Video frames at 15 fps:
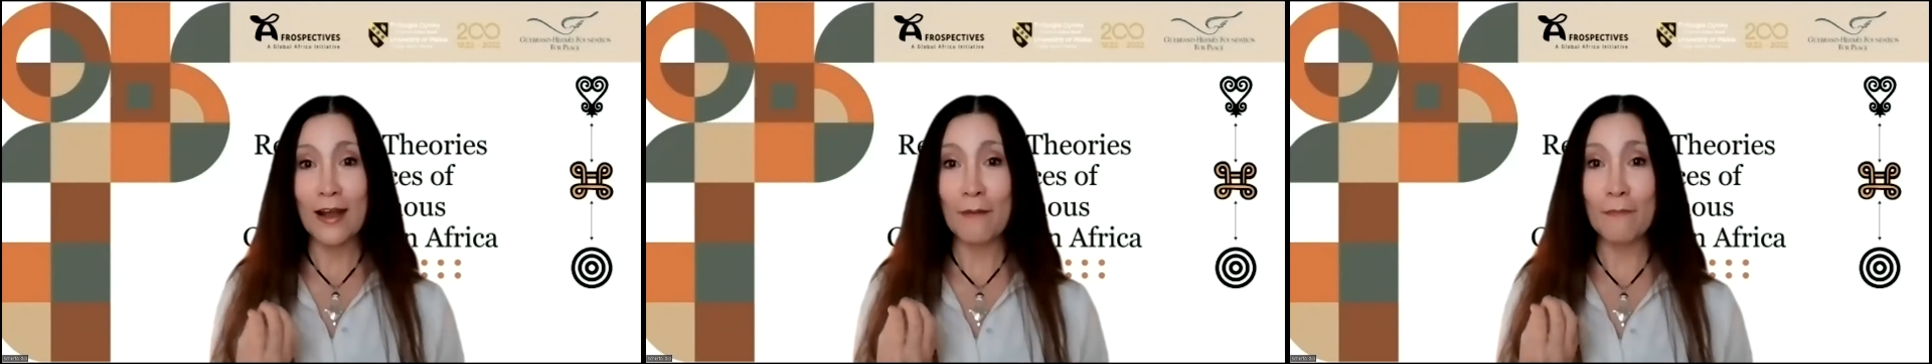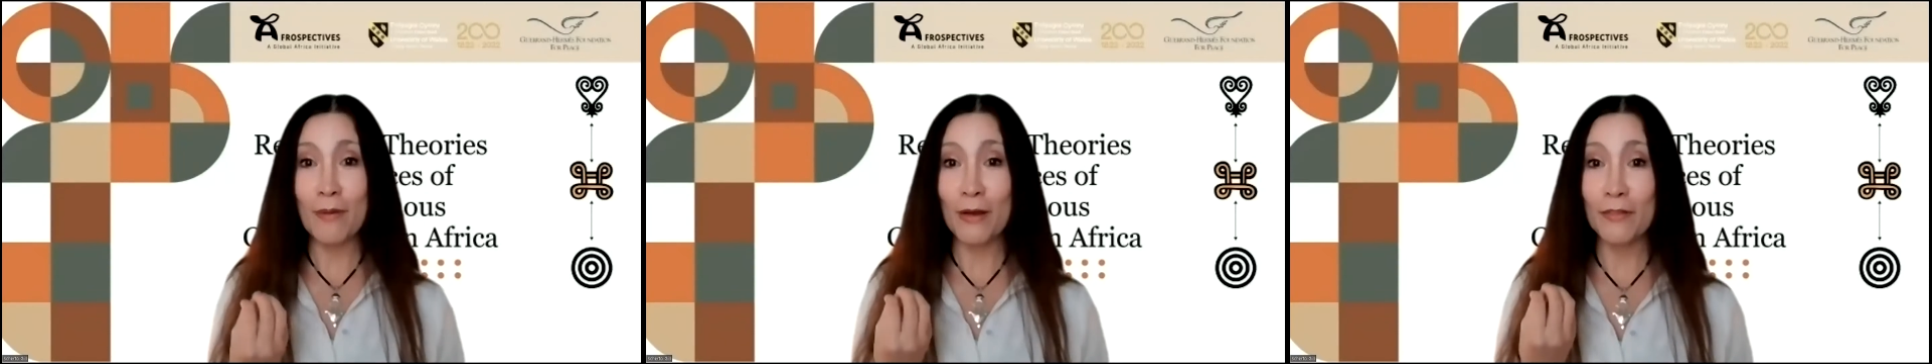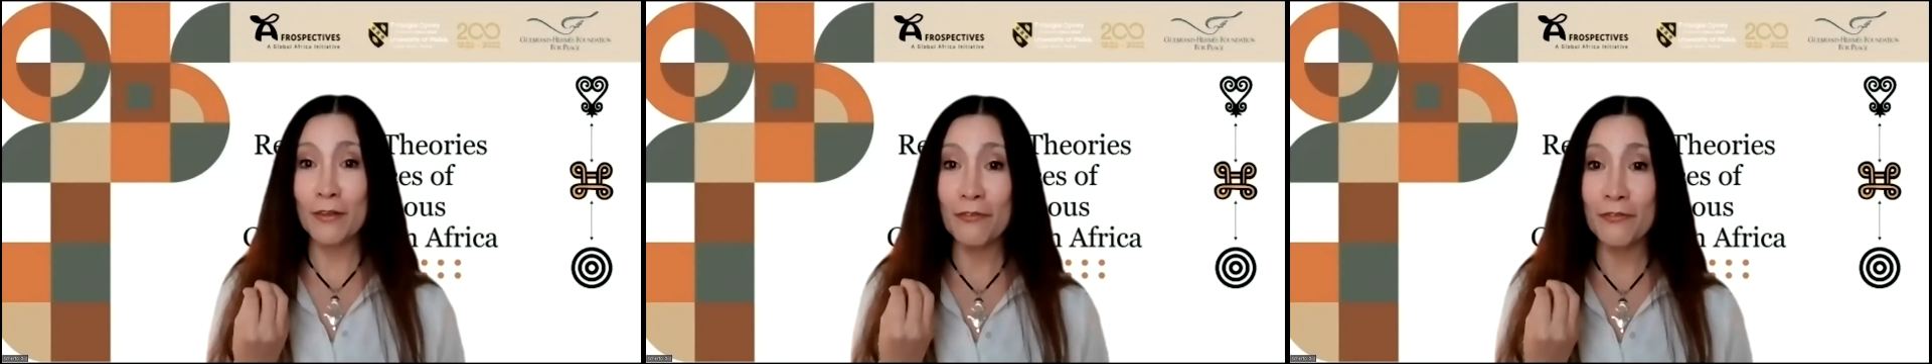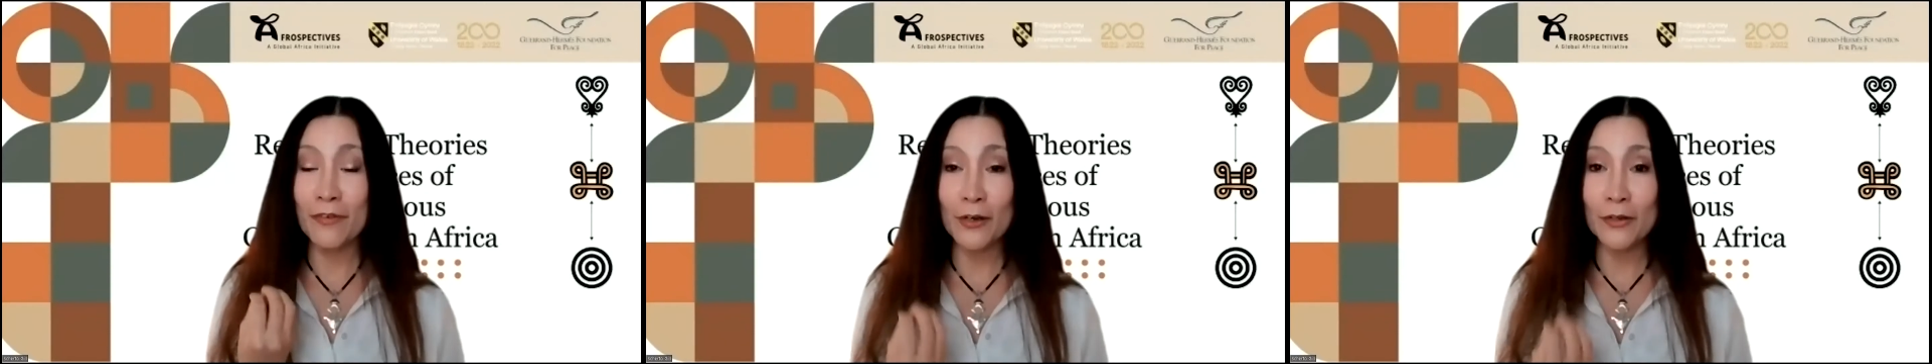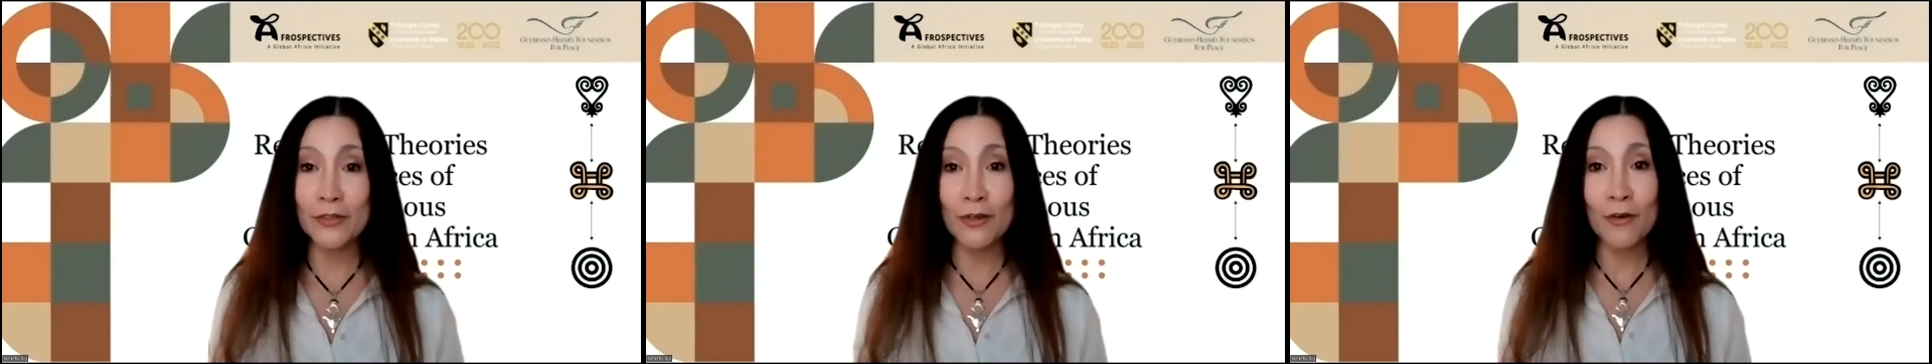about the
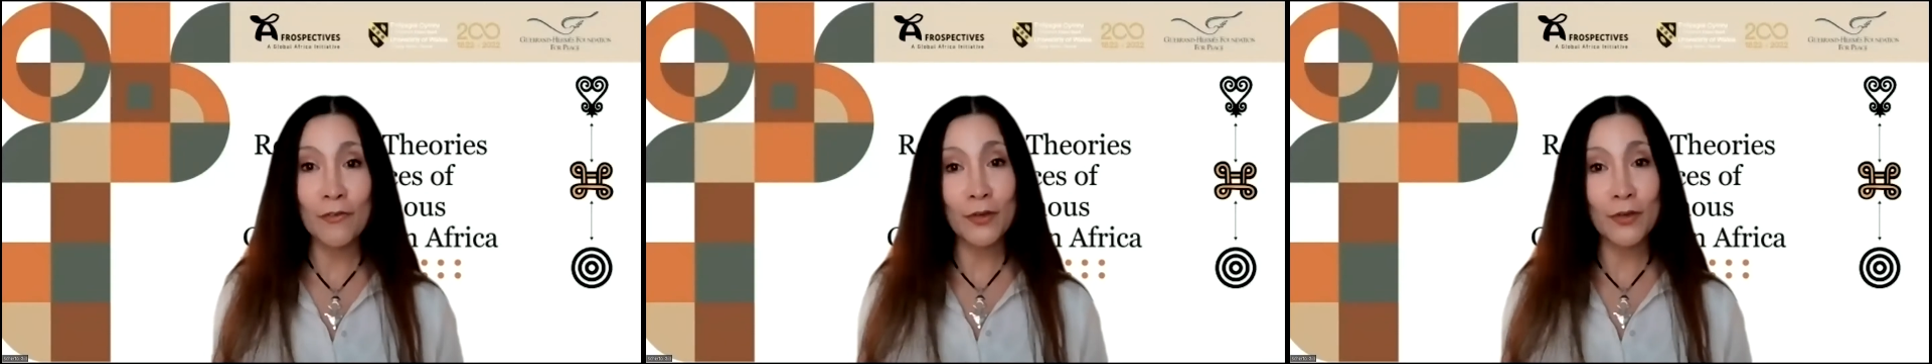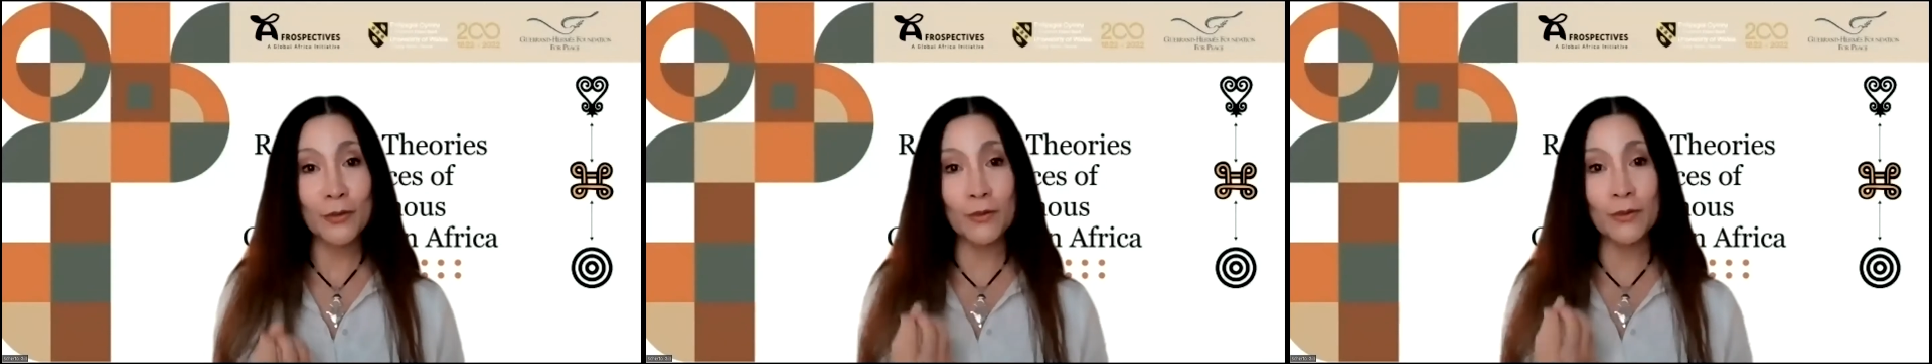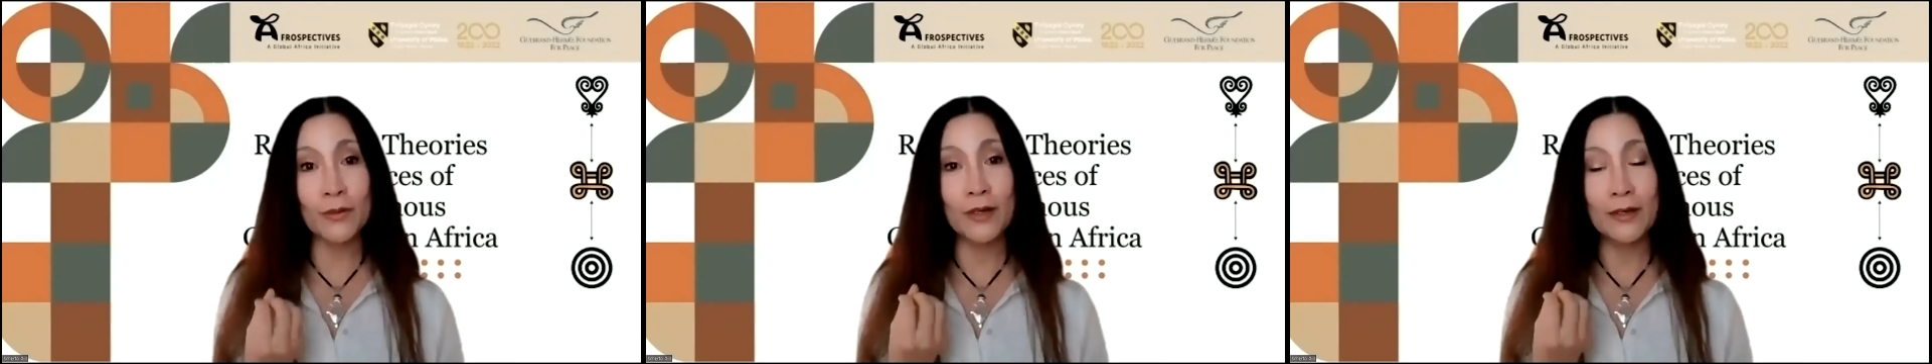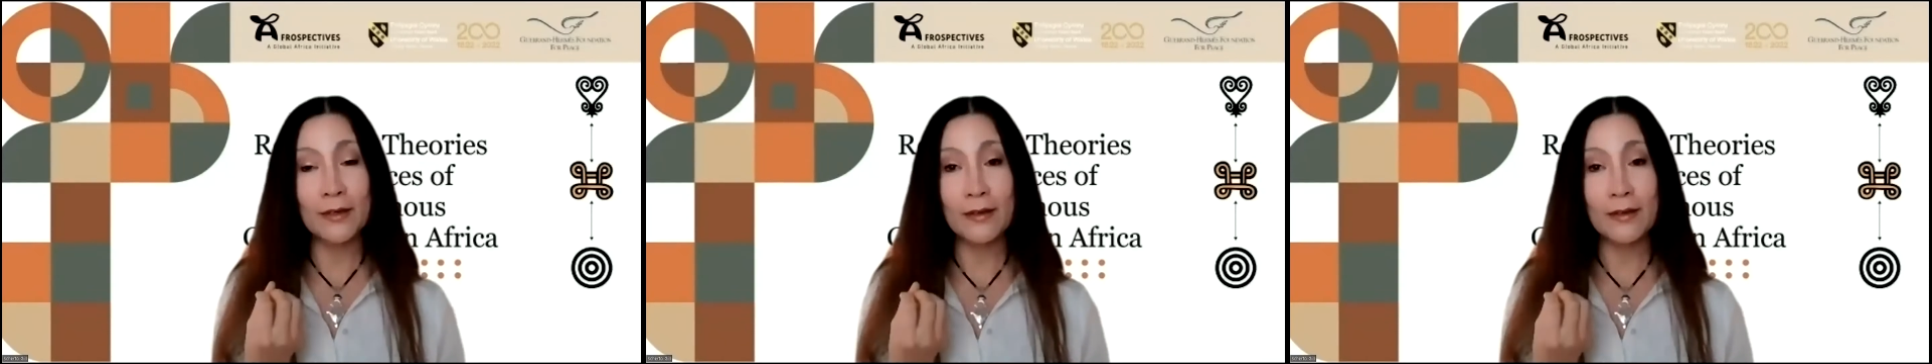philosophical,